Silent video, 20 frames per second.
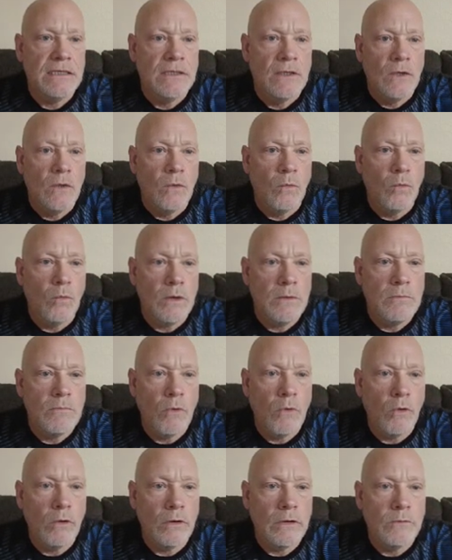1 more
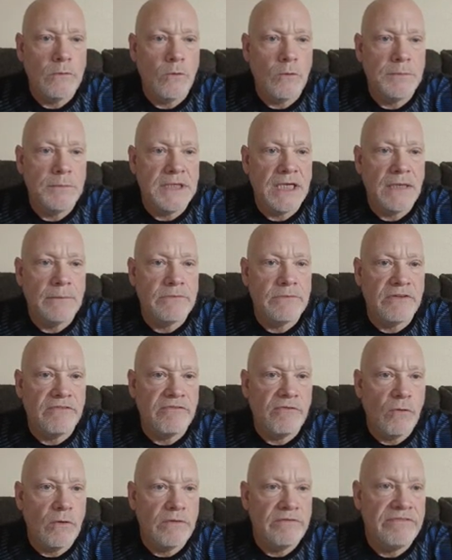and we'll be up to
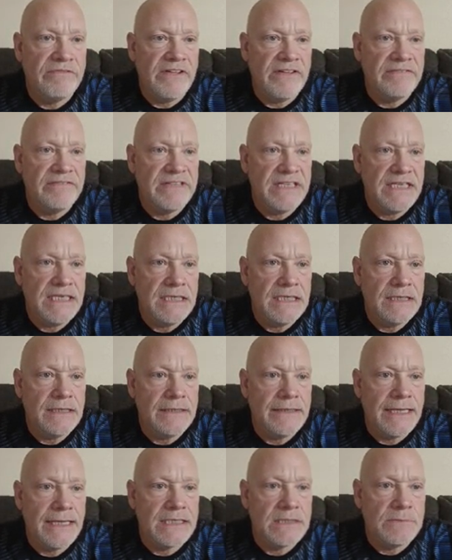450, and
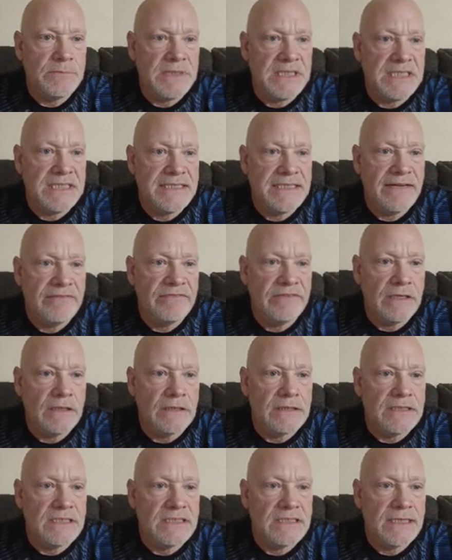that'd be definitely
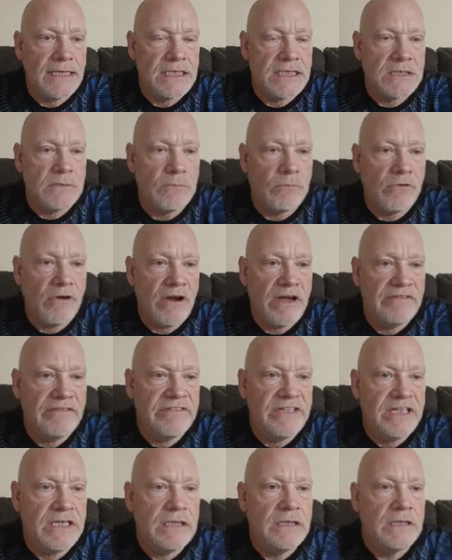session profit.
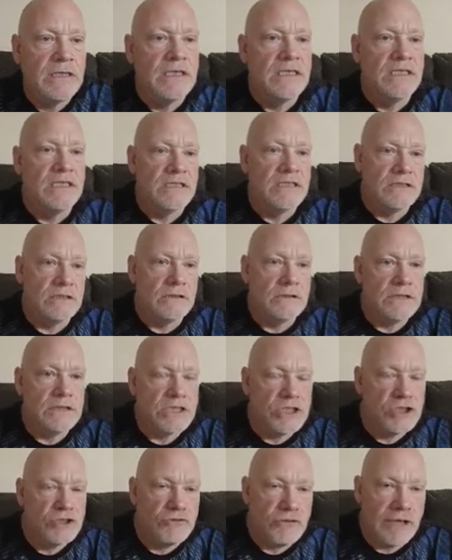So let's
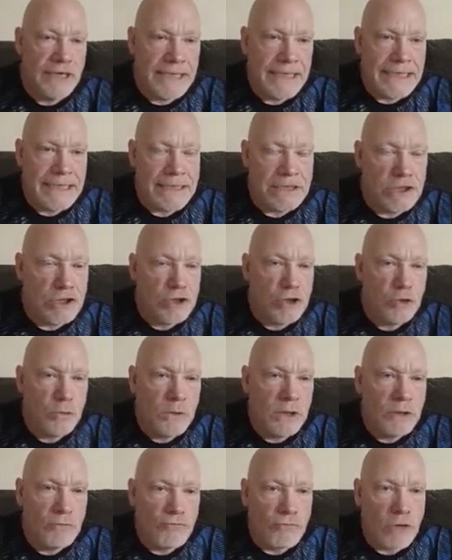try to get 2 in a
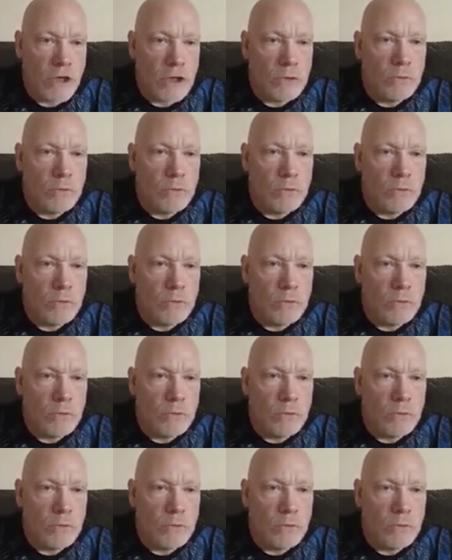row.